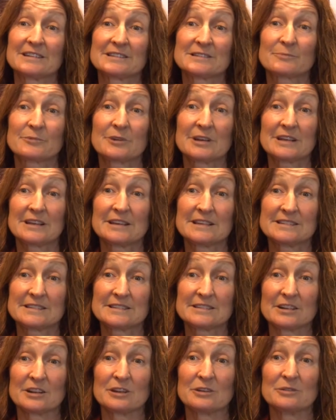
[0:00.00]
It's pretty
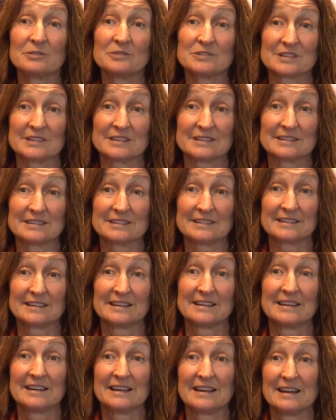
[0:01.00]
easy to lose it.
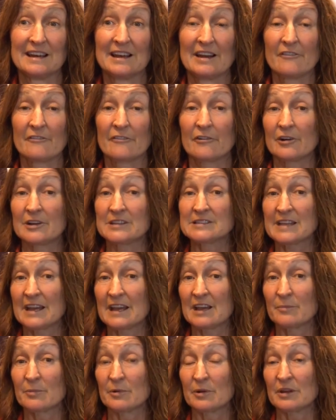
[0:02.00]
For
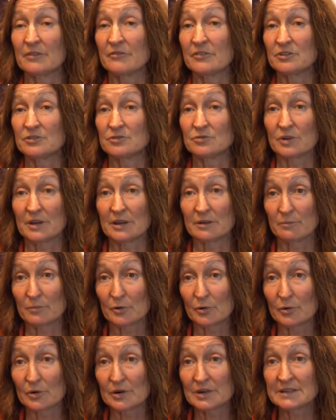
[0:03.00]
example, if you took in
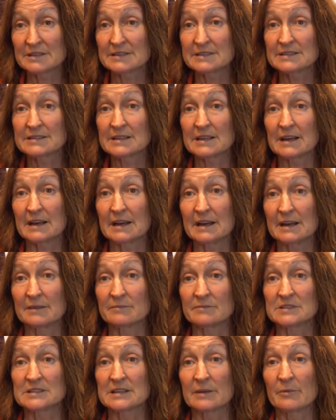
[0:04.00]
boarders,
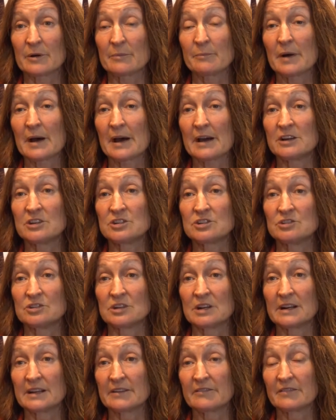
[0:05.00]
someone pays you
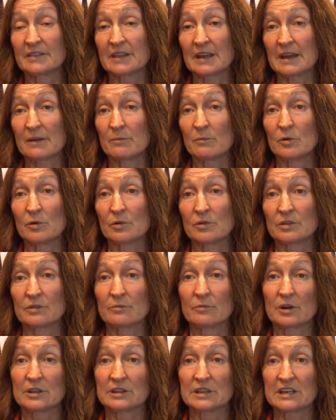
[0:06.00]
to live there more
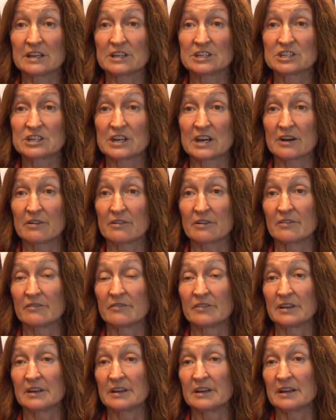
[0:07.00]
than what their share
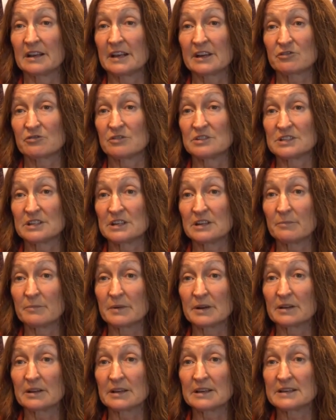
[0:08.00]
of the electricity
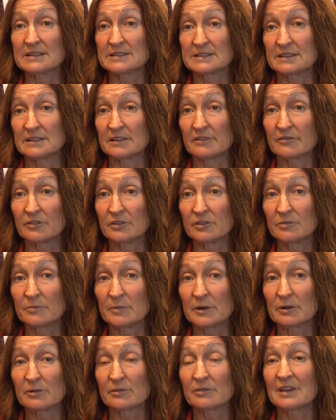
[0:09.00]
bill is and the food
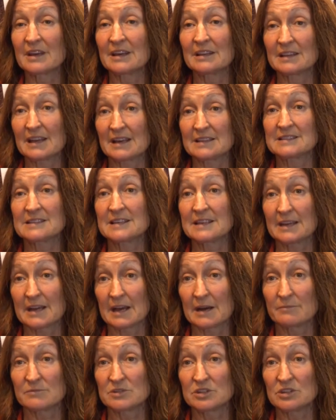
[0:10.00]
bill, then that's
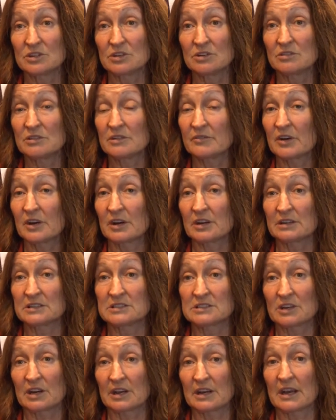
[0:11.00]
income to you.
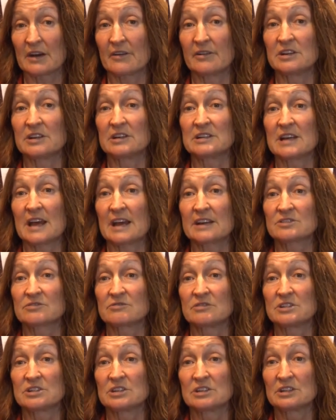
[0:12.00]
It's got to go in your tax
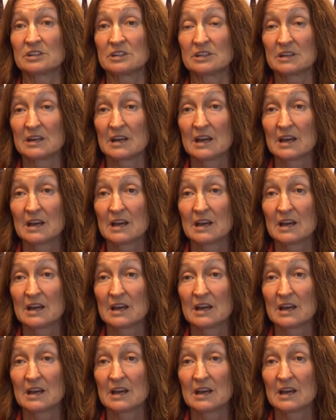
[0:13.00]
return,